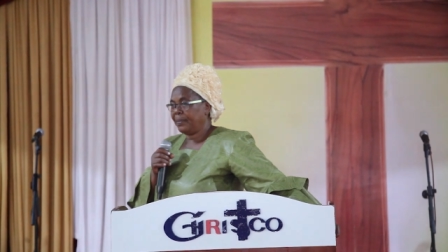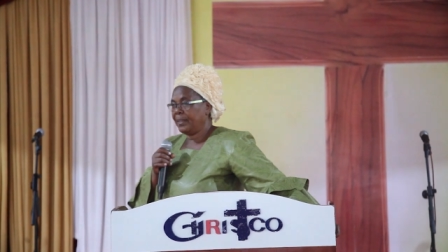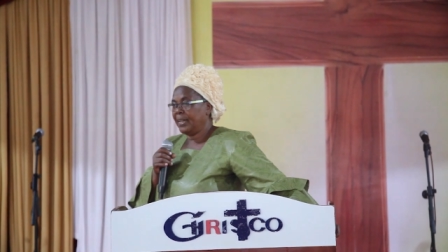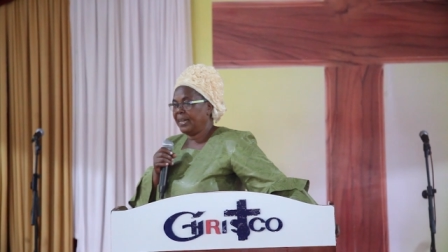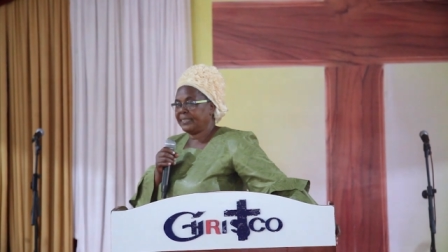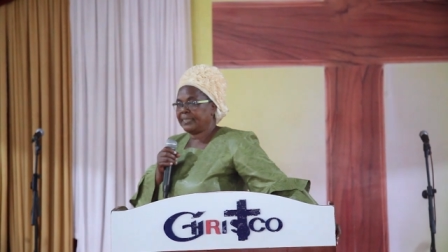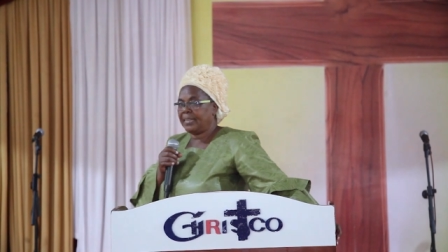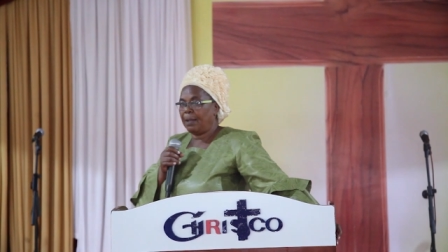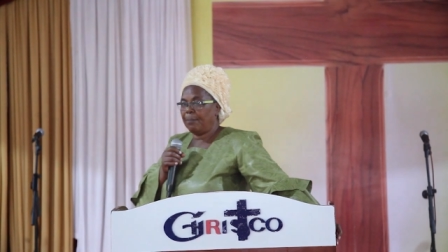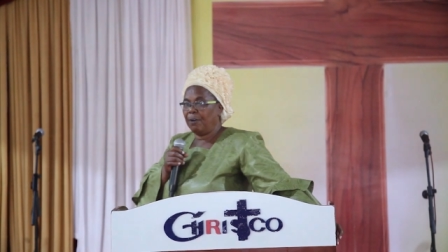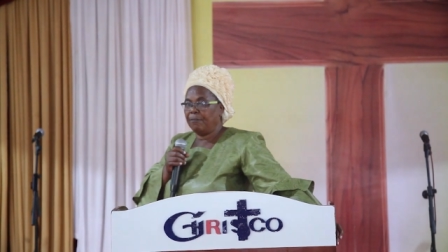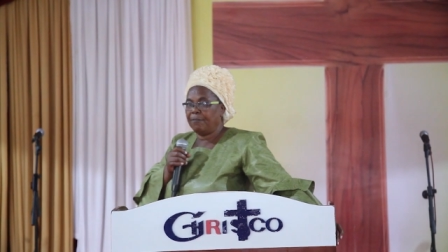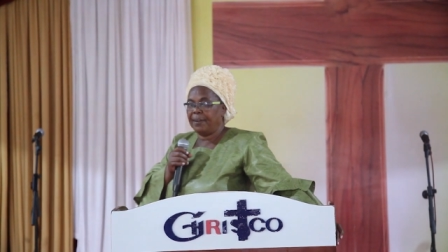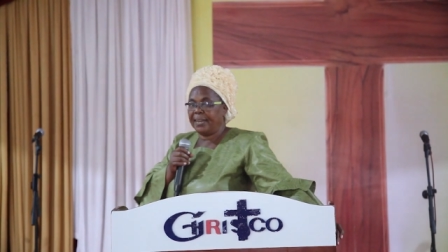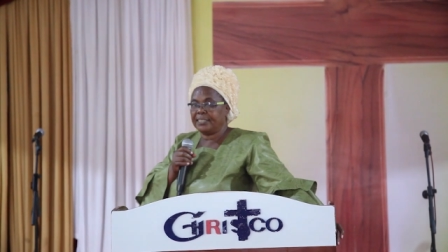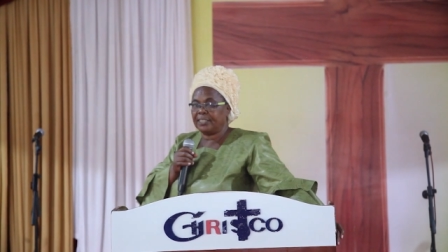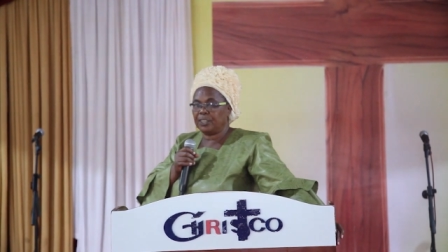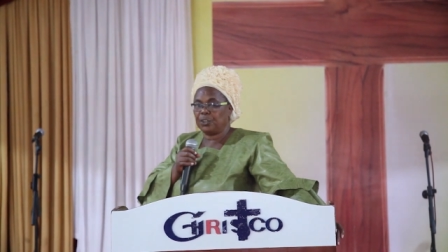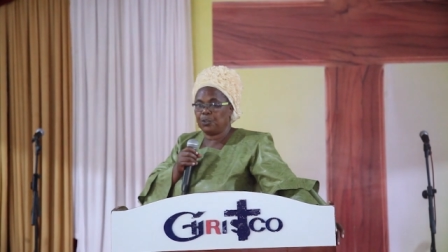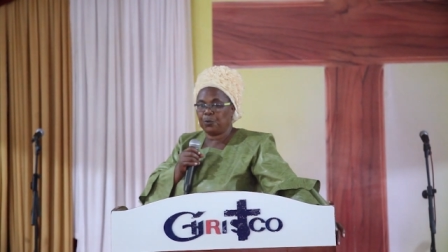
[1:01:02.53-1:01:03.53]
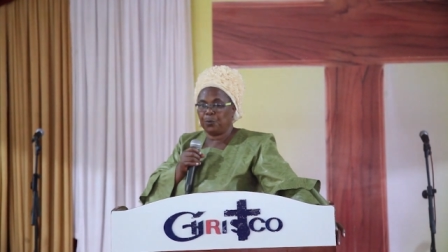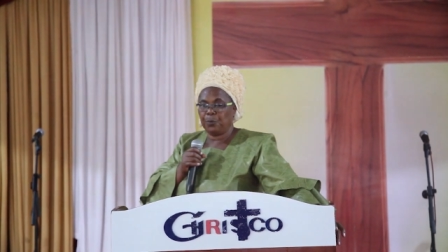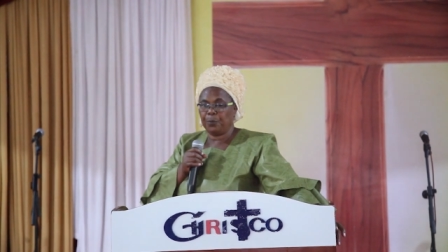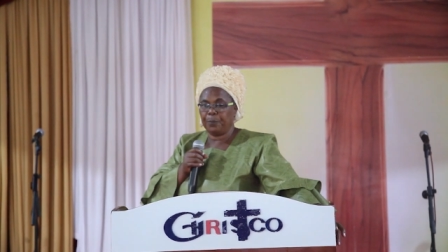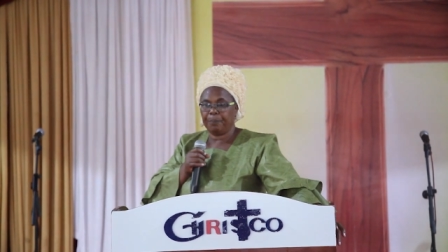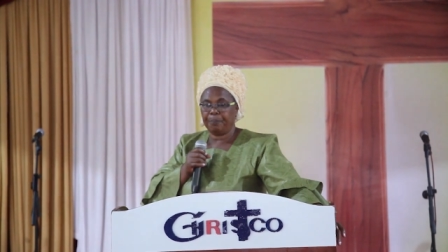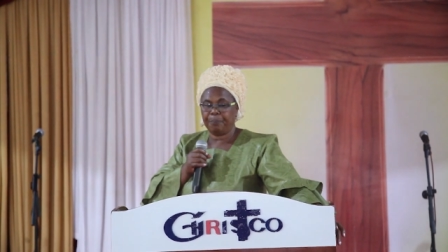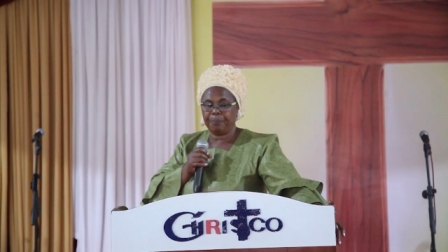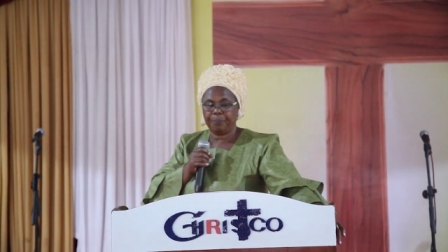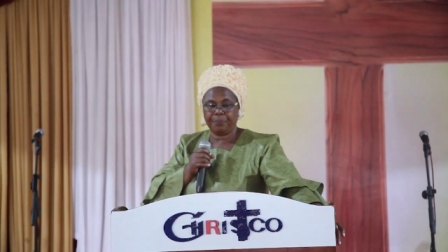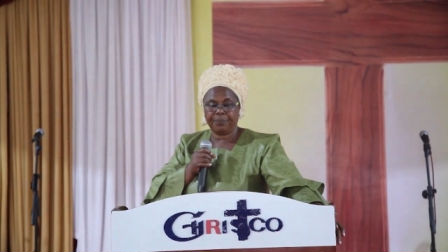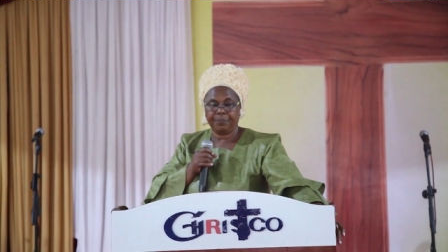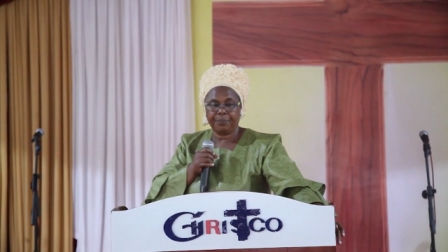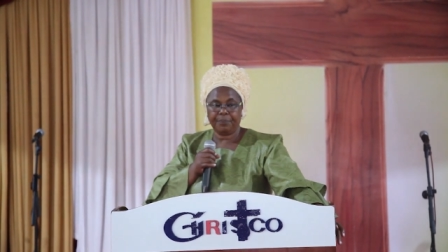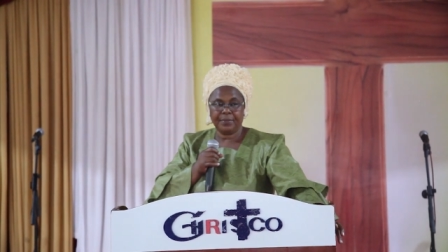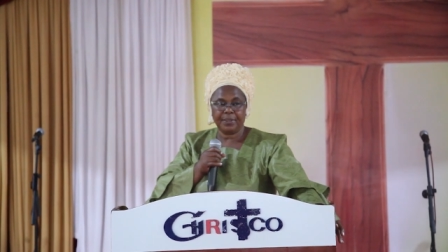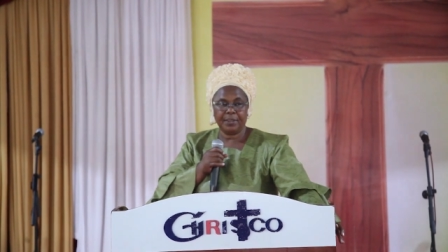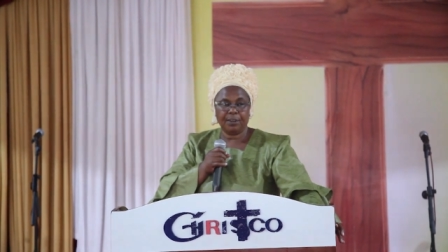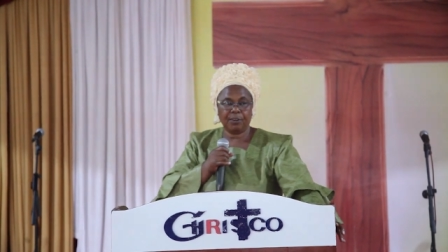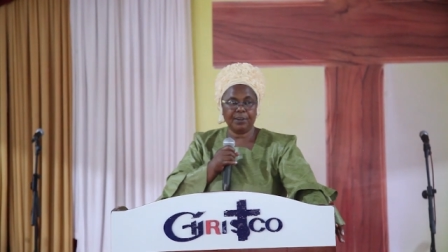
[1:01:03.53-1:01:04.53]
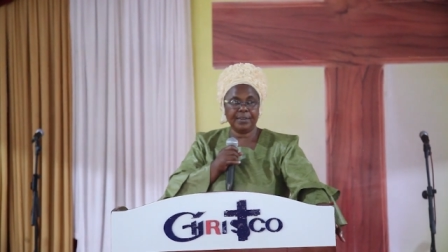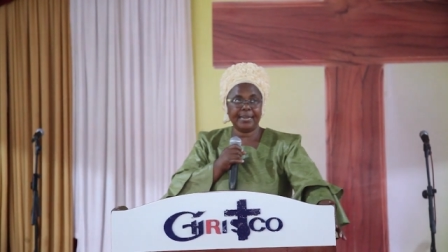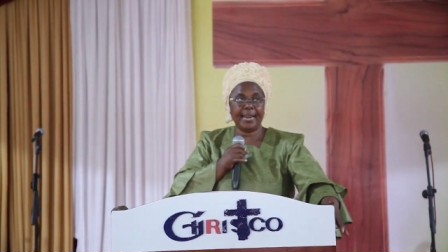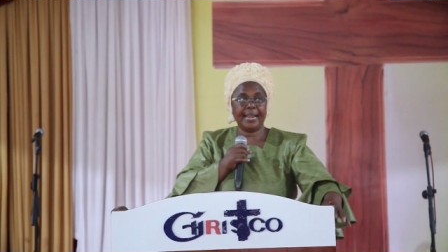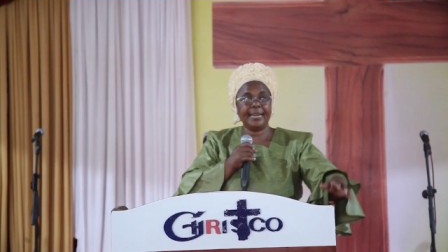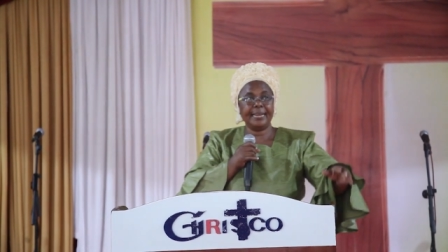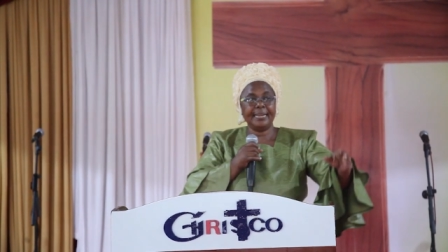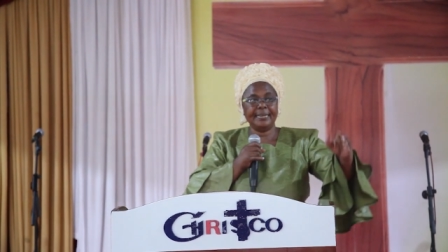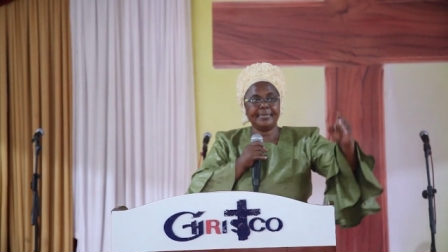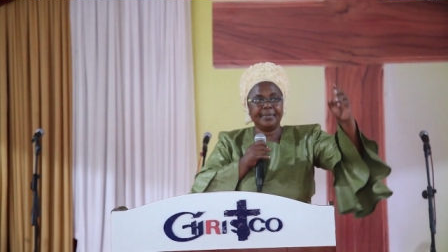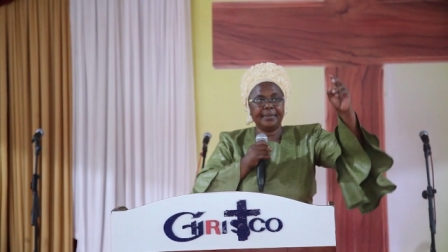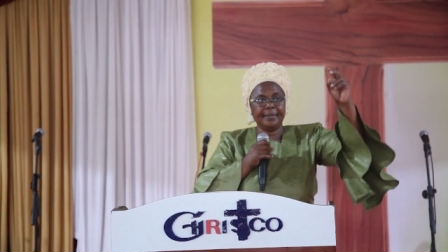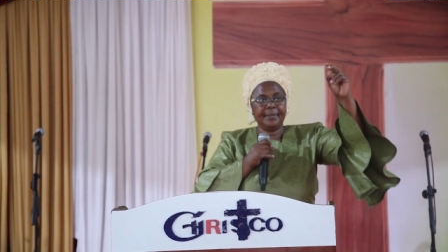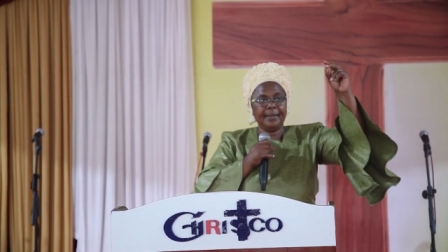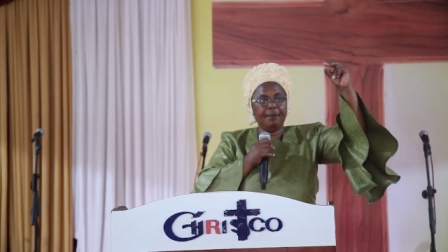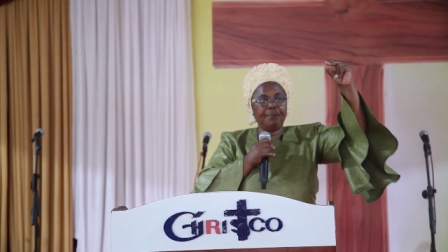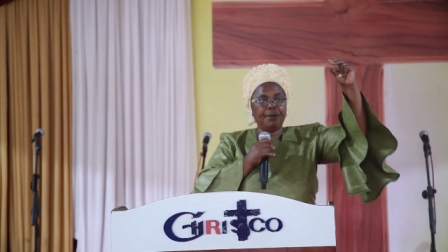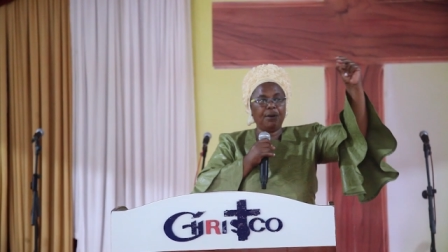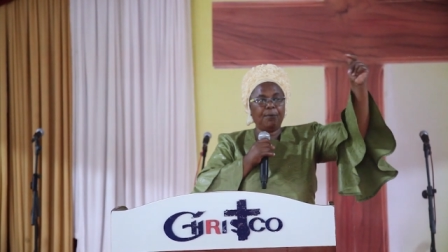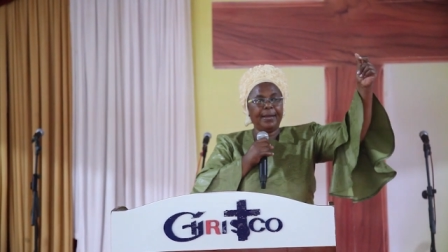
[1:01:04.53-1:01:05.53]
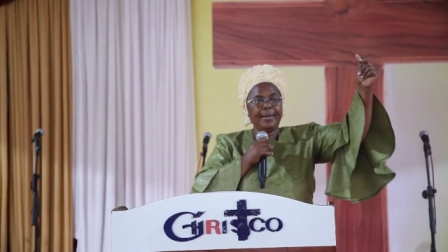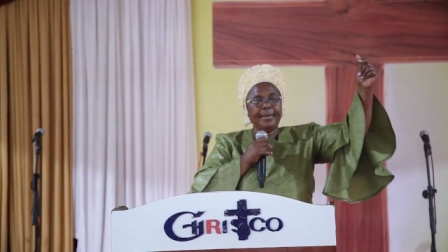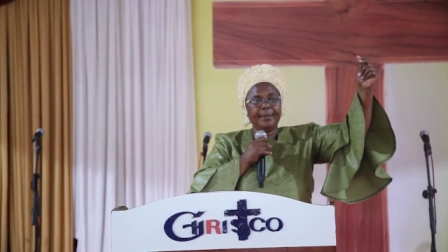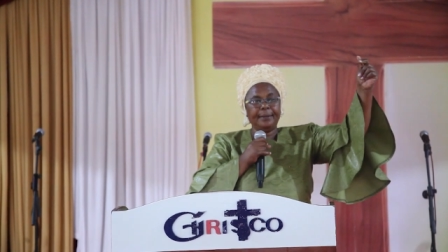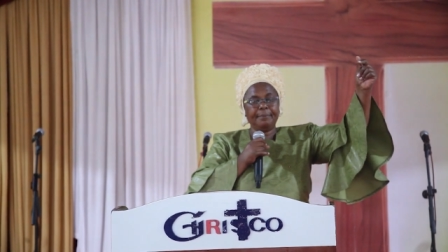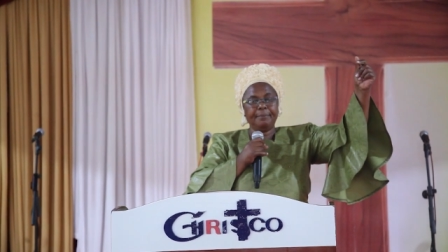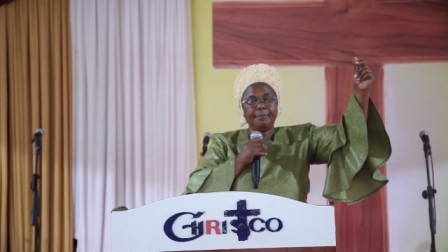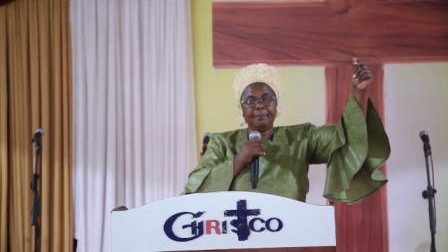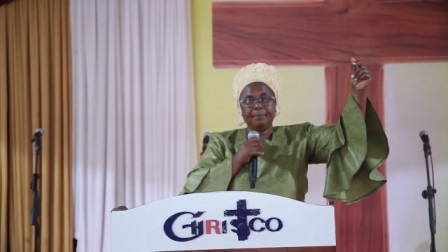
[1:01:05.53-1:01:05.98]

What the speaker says: as some of us do. God, I need number one.